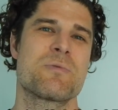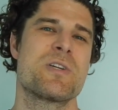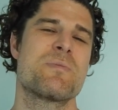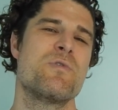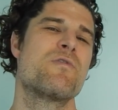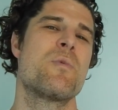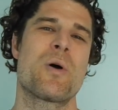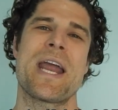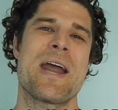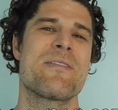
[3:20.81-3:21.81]
which move more
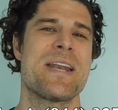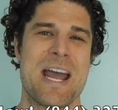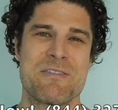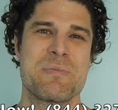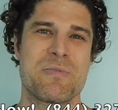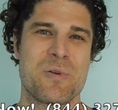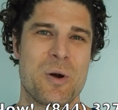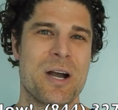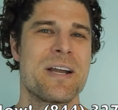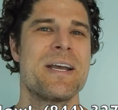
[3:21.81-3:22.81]
hair than ever
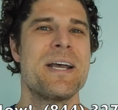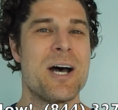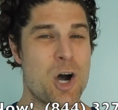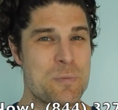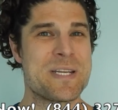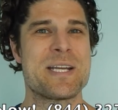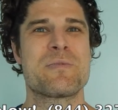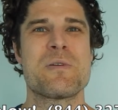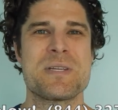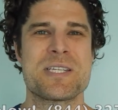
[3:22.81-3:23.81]
before. Hope to hear
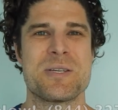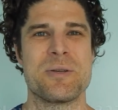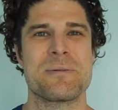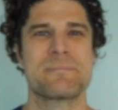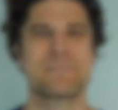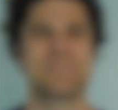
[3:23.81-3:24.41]
from you soon.